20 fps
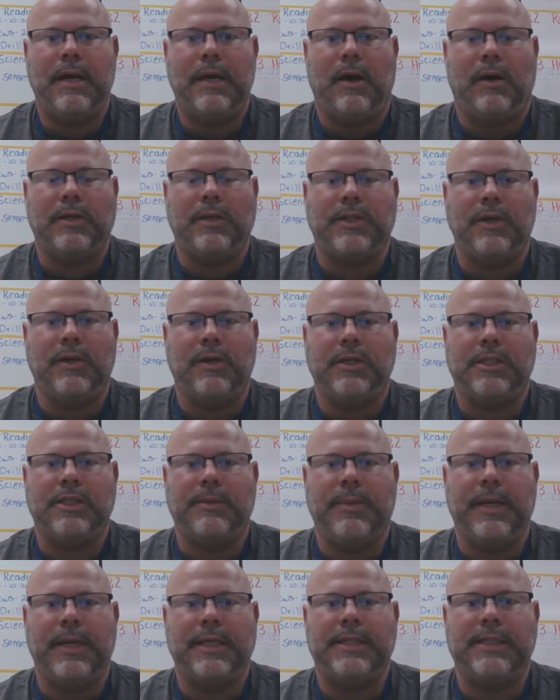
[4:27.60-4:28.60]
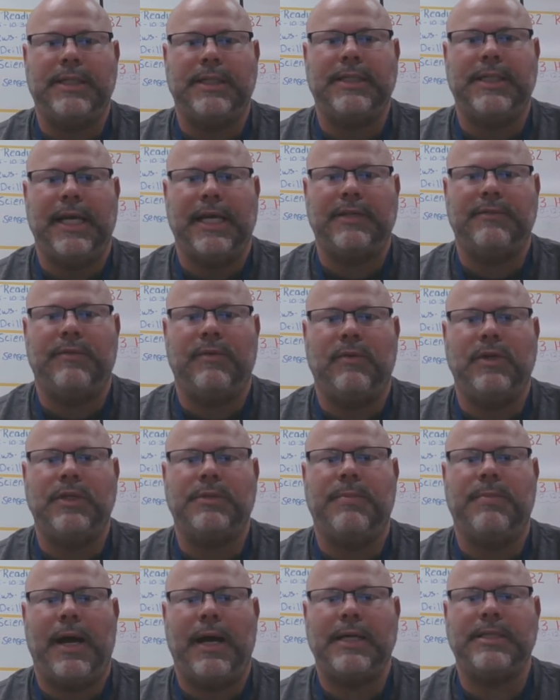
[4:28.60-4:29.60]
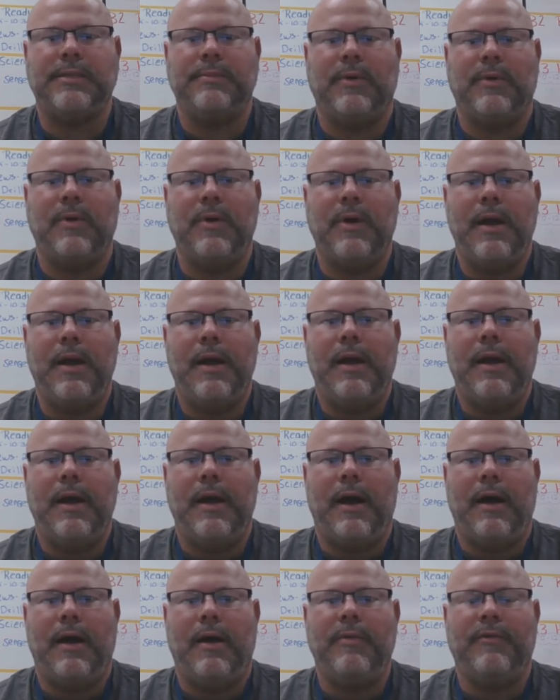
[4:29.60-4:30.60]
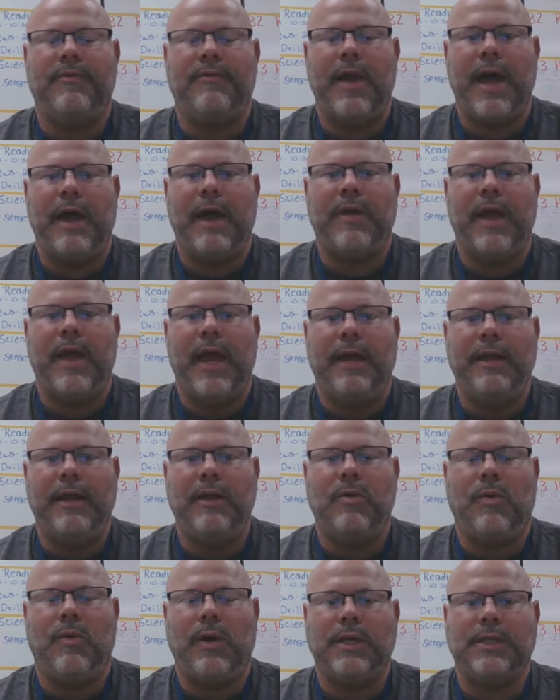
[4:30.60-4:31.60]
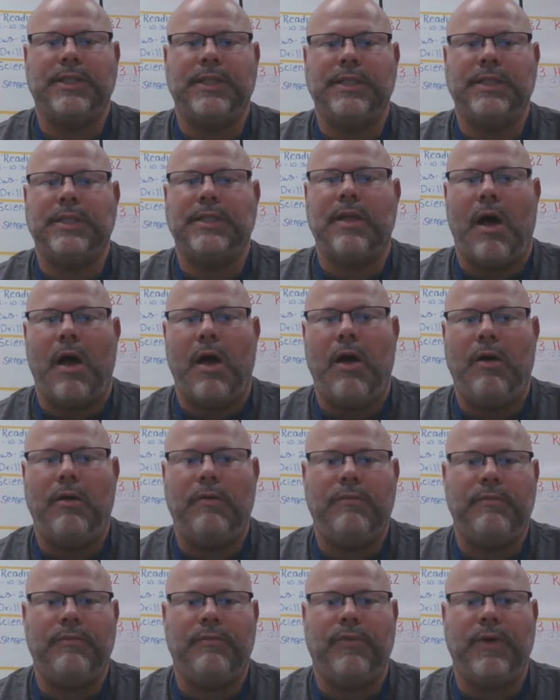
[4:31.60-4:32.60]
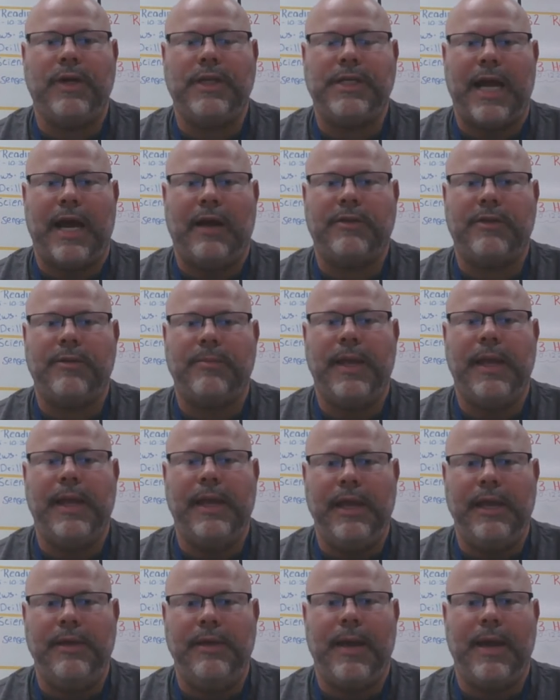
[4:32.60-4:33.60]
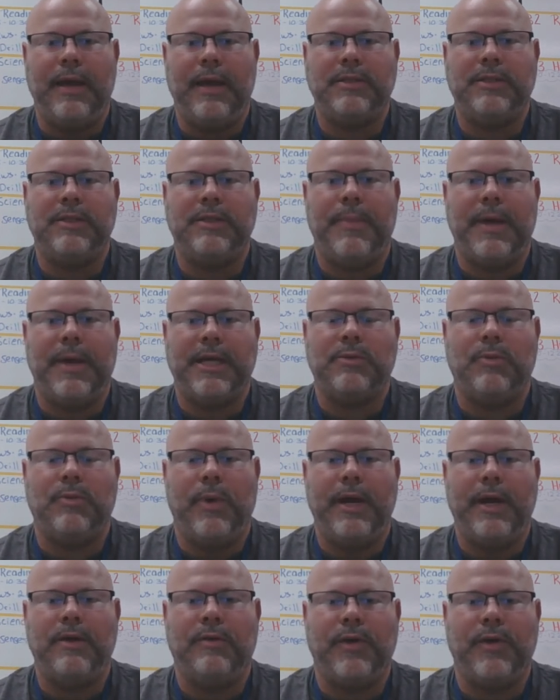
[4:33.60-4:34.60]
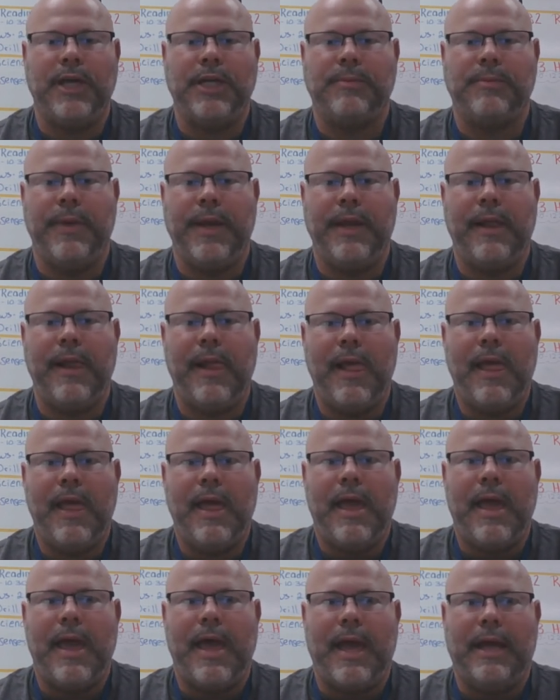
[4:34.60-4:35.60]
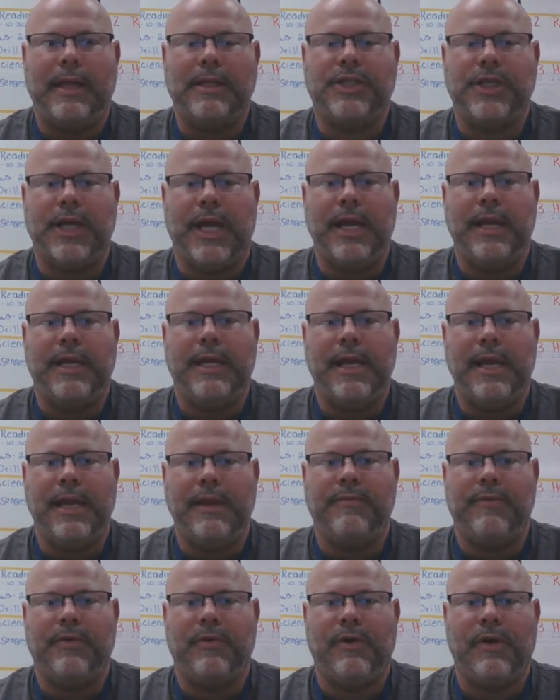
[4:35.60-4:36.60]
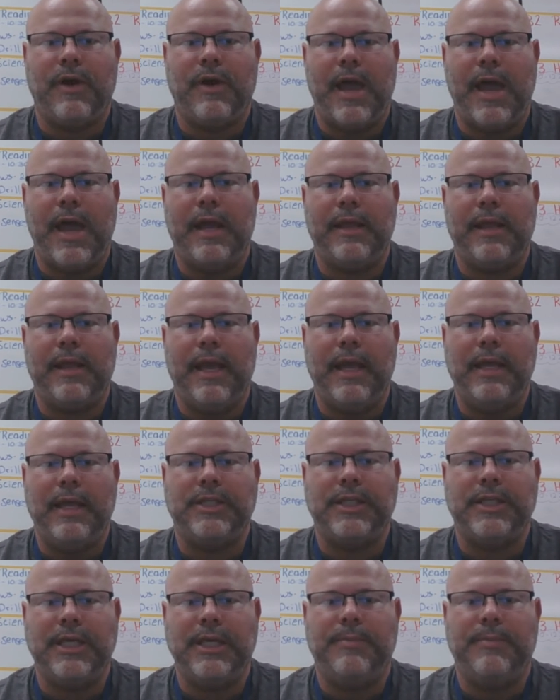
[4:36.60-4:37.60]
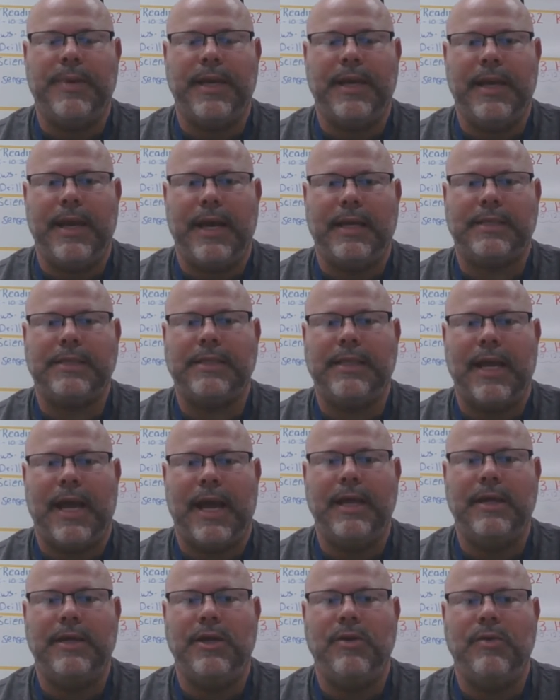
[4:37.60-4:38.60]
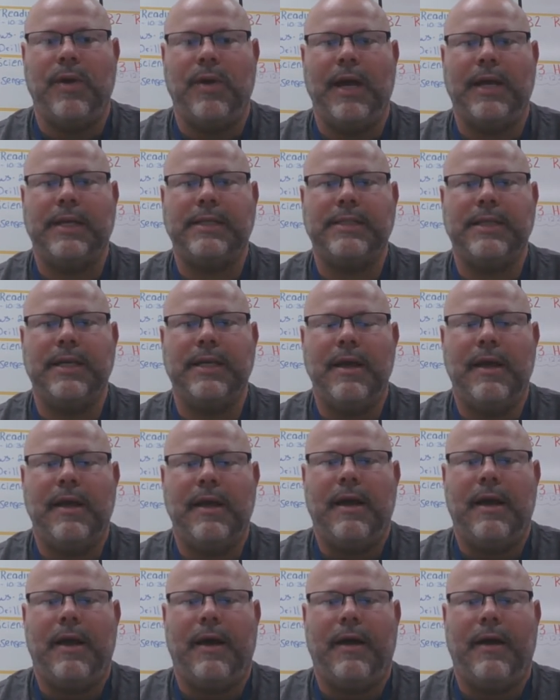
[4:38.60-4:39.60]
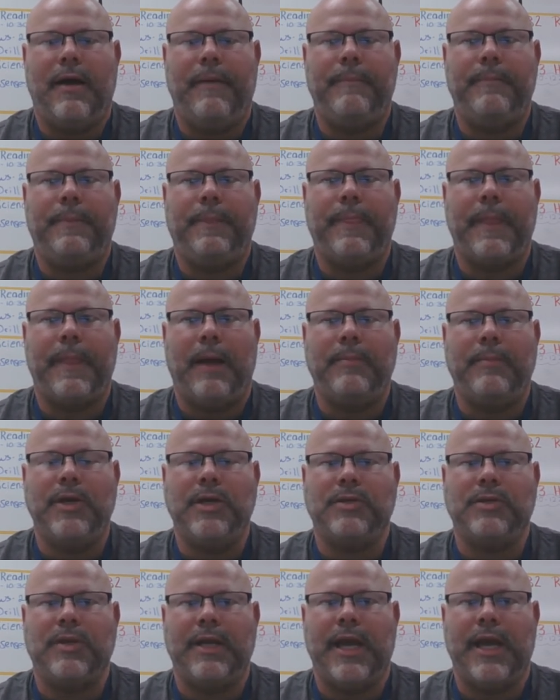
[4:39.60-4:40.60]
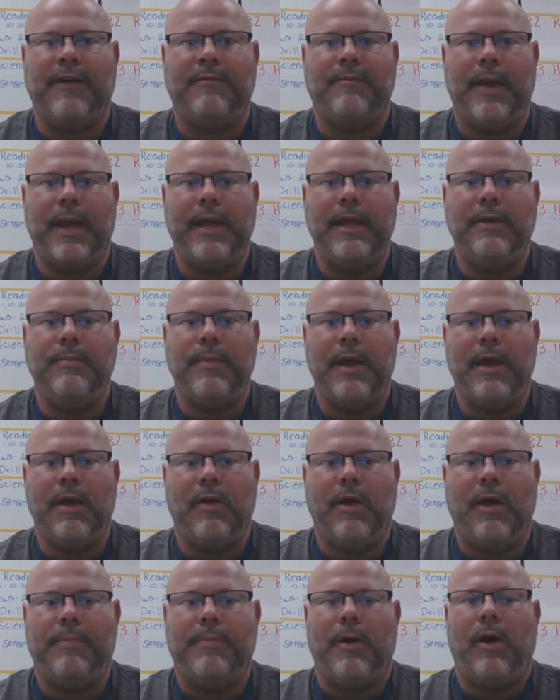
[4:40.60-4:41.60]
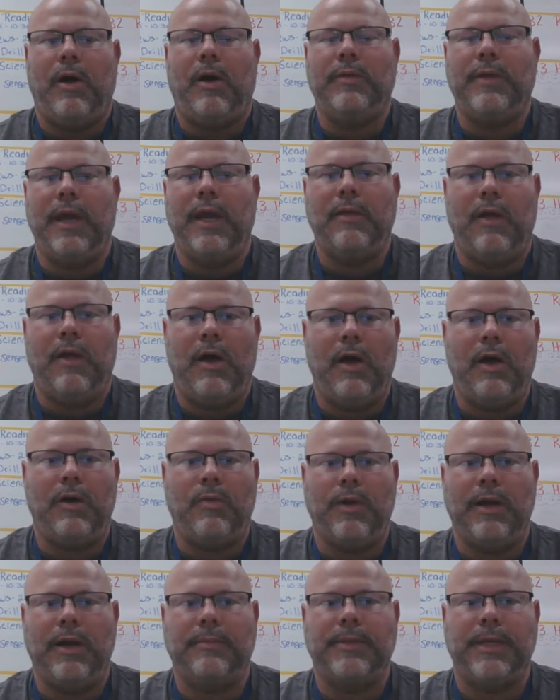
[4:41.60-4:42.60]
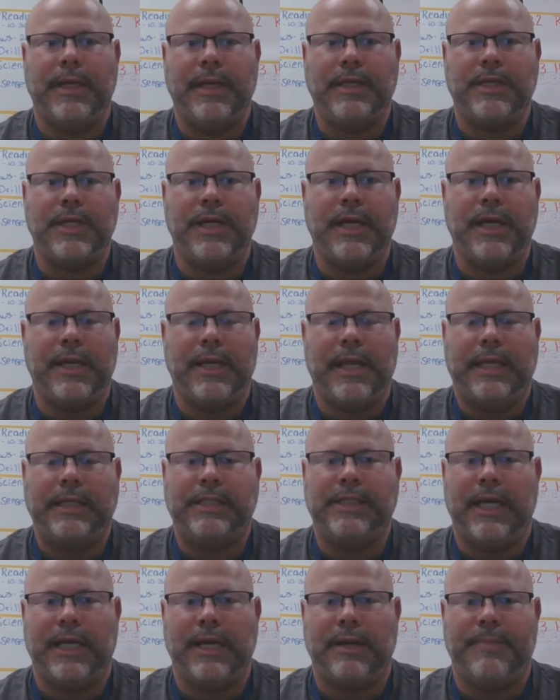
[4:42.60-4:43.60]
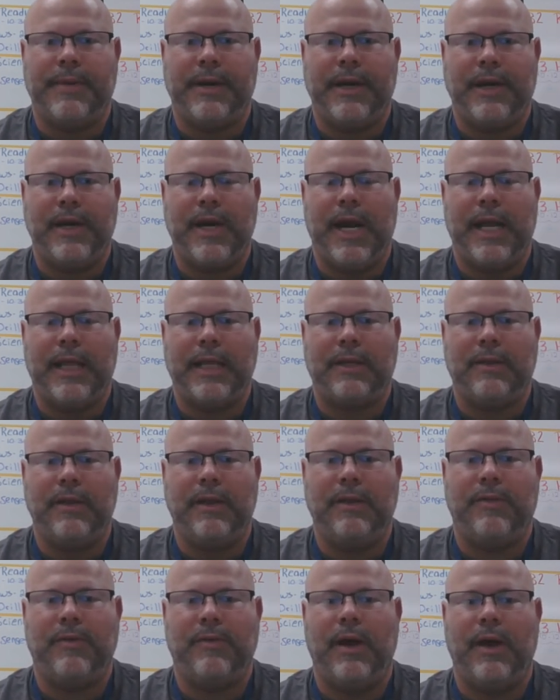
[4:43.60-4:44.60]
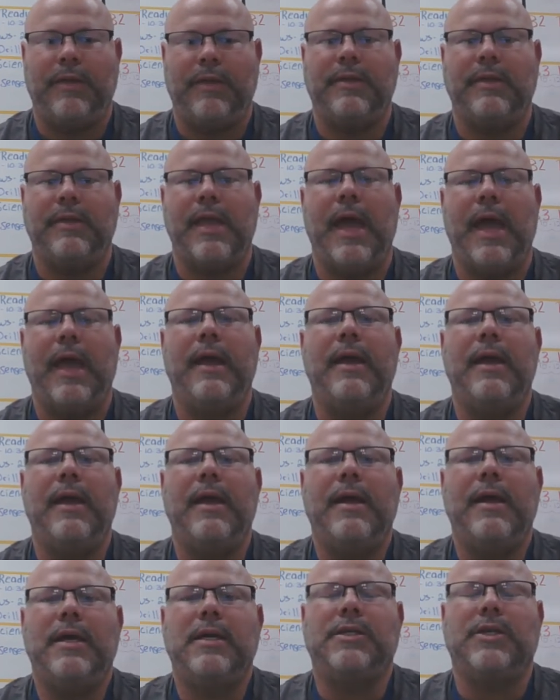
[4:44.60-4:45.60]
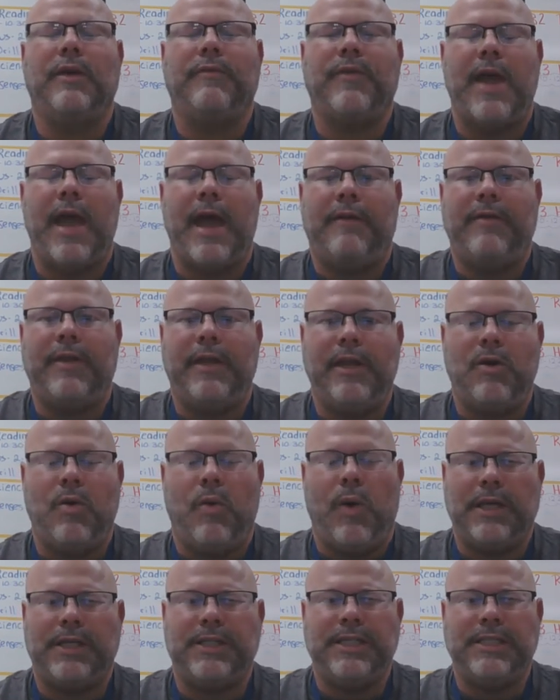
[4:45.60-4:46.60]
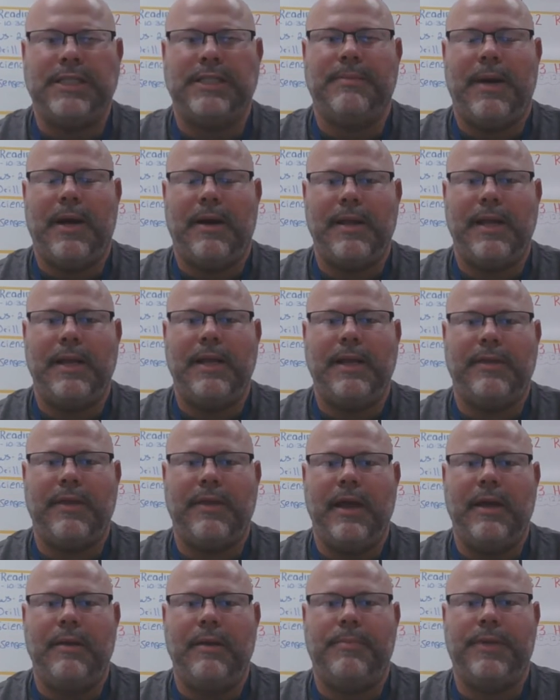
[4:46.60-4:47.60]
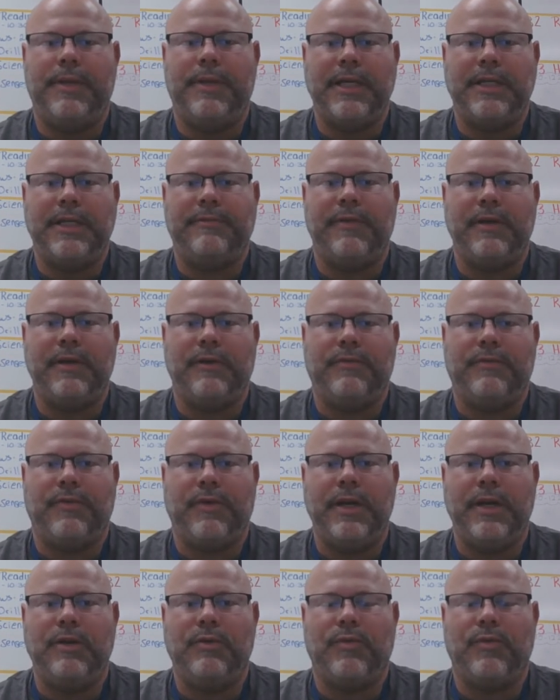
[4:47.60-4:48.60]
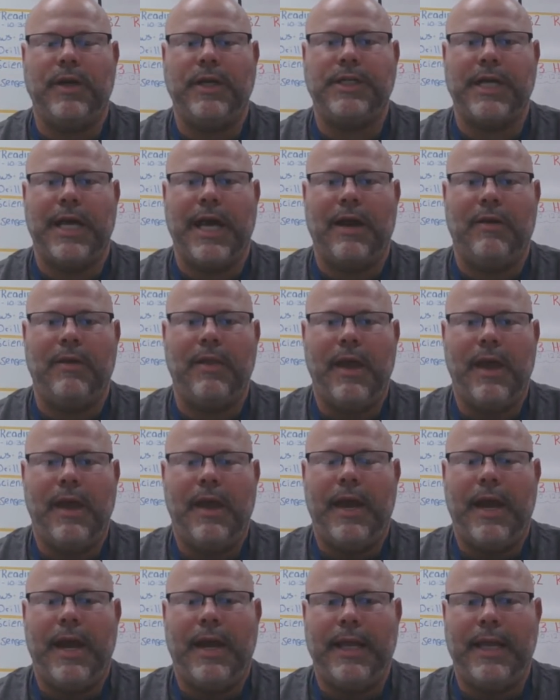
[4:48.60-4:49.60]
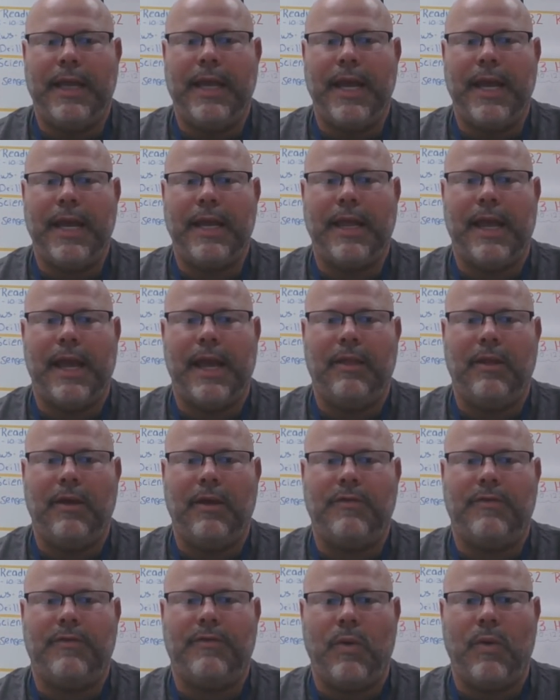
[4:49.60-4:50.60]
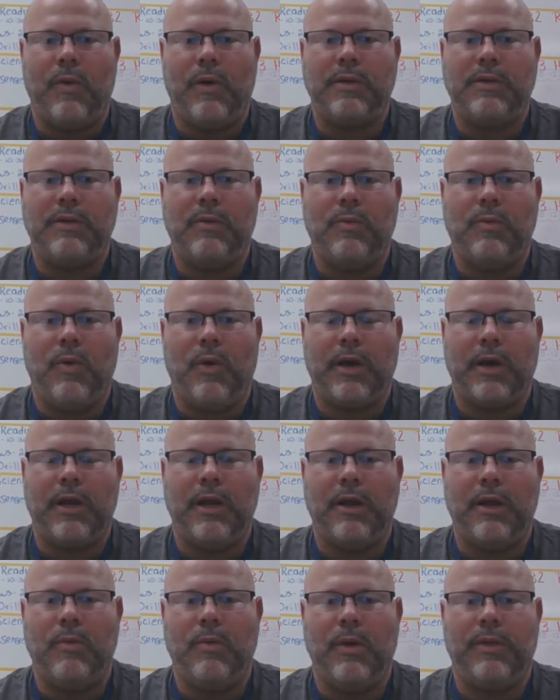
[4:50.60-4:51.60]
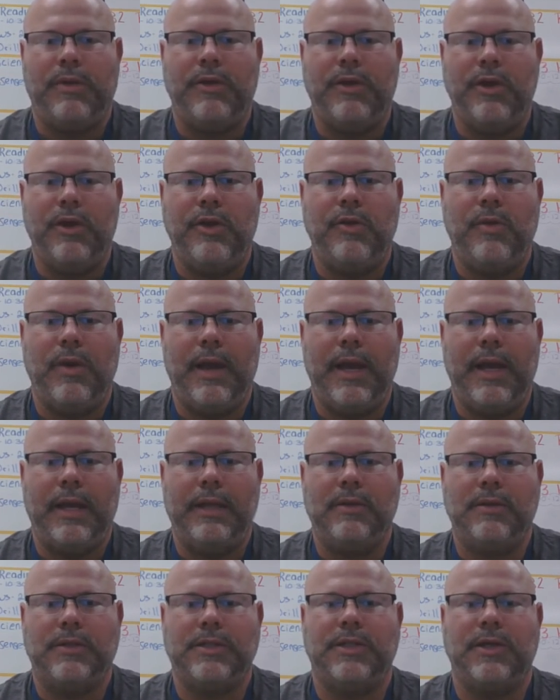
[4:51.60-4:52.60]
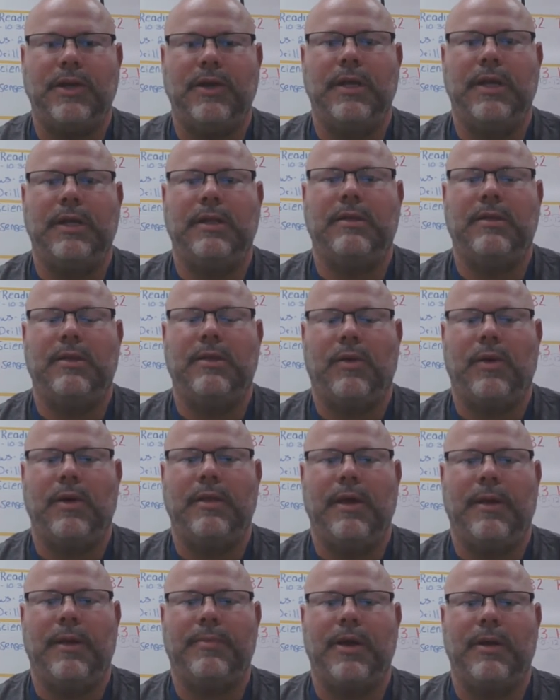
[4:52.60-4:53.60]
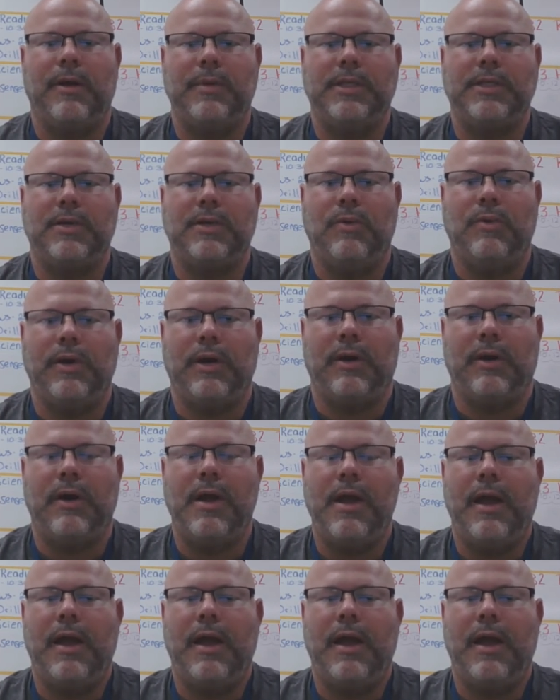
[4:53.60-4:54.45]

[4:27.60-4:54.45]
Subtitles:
our students to be as successful as possible. If you have any questions at all, reach out to me. Email is the best way to reach me at jkiefer@hcps.us. I'm usually have my email up all day long when I'm teaching, and I check it periodically throughout the day. So if you have any questions about anything, please feel free to reach out. And again, I look forward to working with you and your student during the upcoming school year.